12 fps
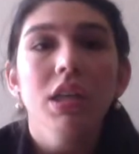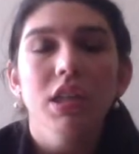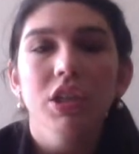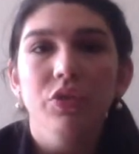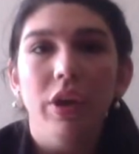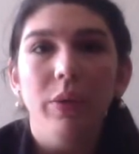
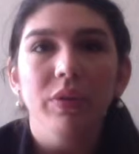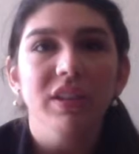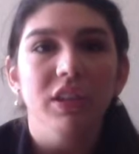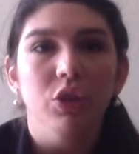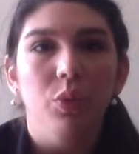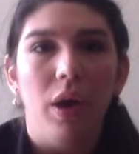The strike was
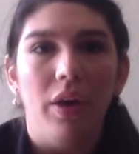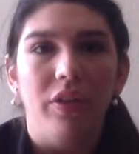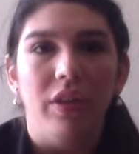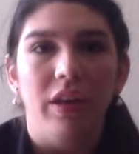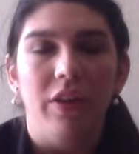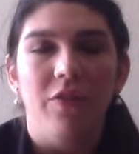the
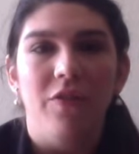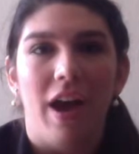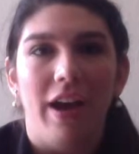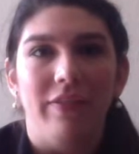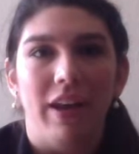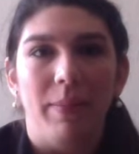12th in a
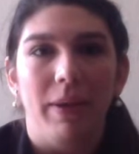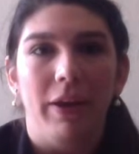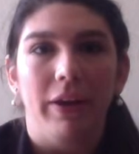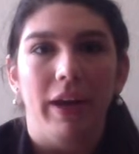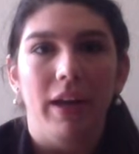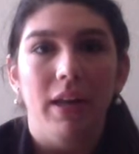5-day
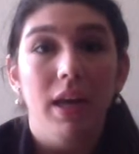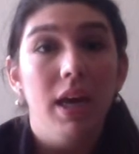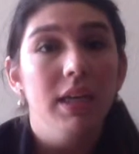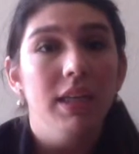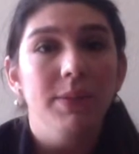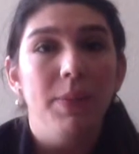period.
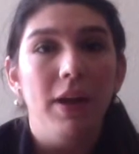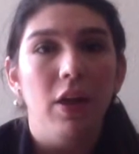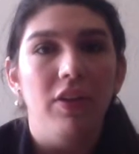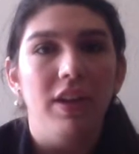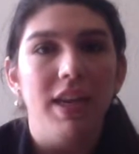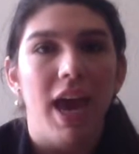Despite all
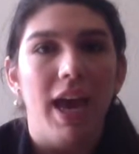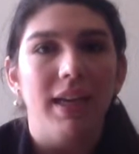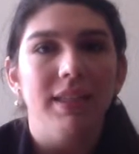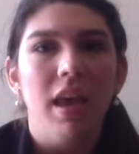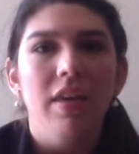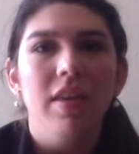the
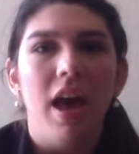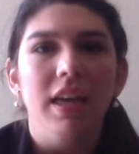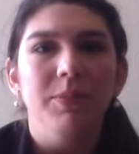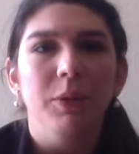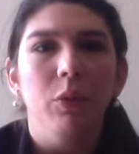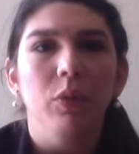attacks, the
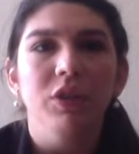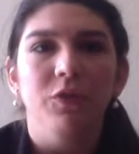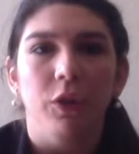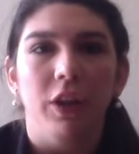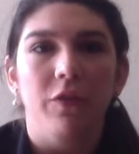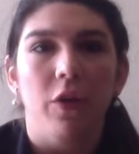hospital was
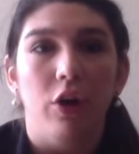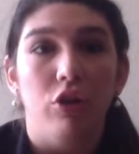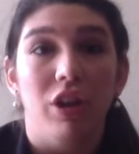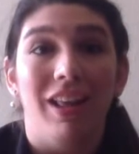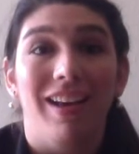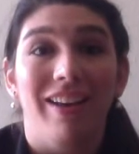fully
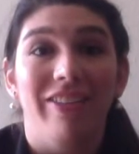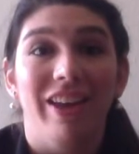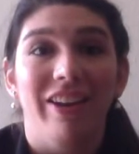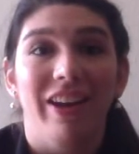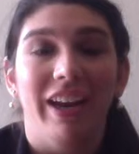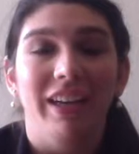functioning on
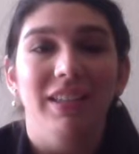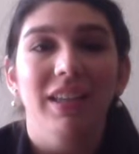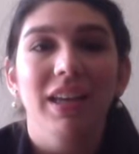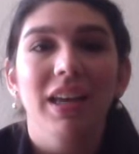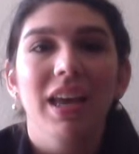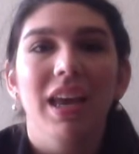that night.
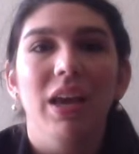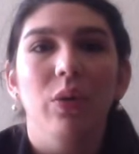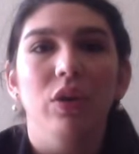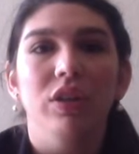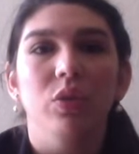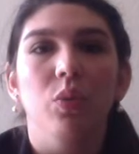It
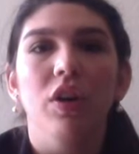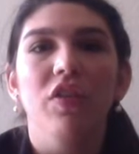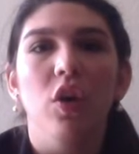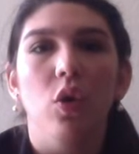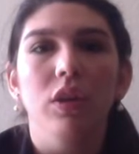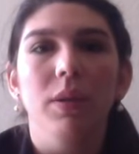was one of
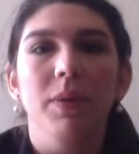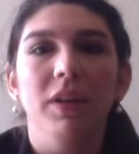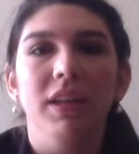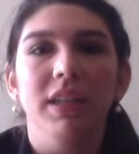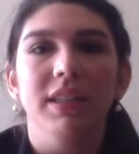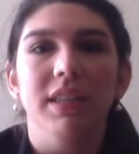the only
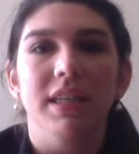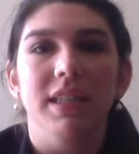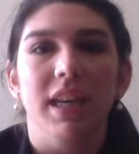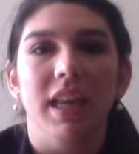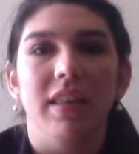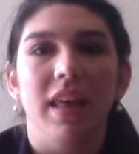buildings in the
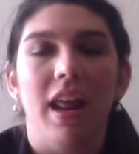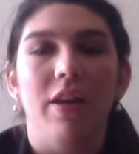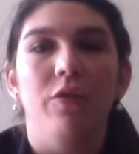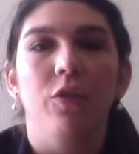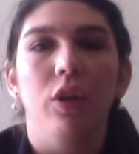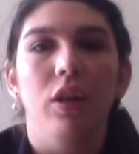city that had
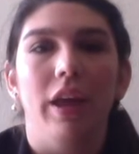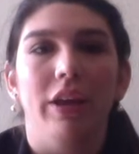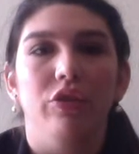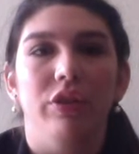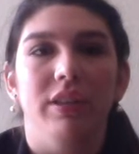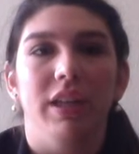full
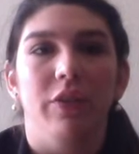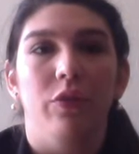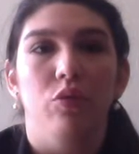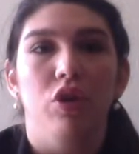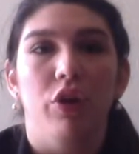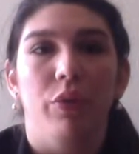electricity
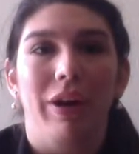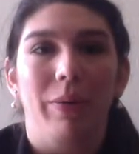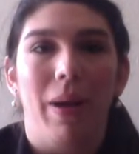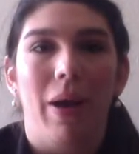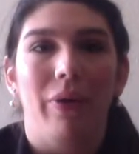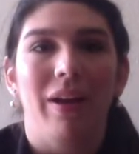from generator
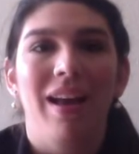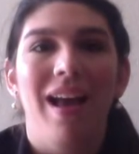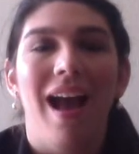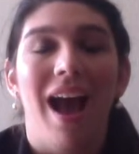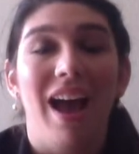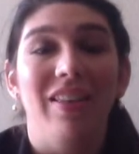power
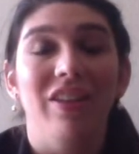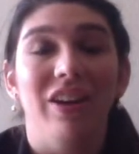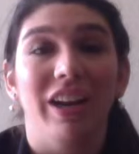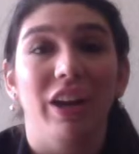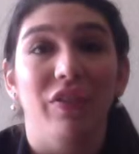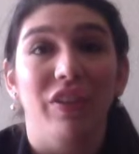on the
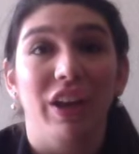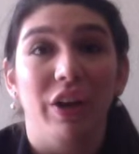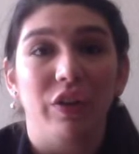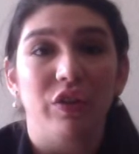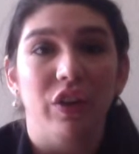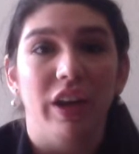night of the
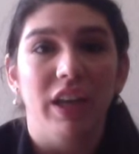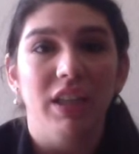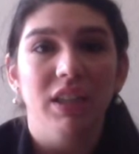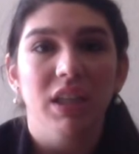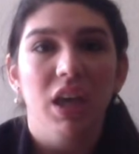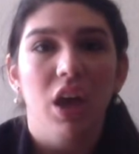
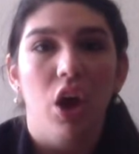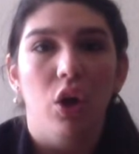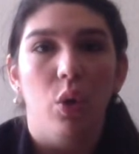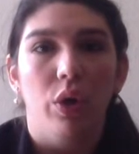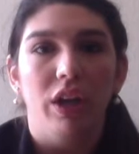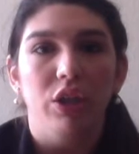airstrikes,
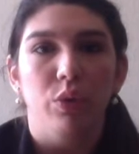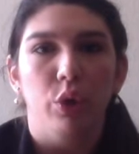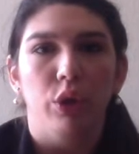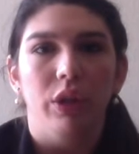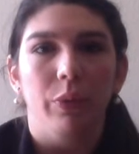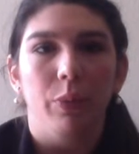according to an
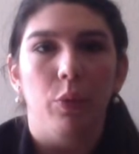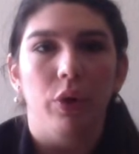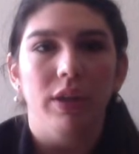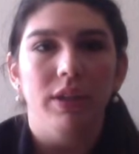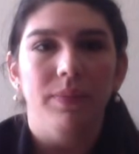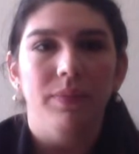early report.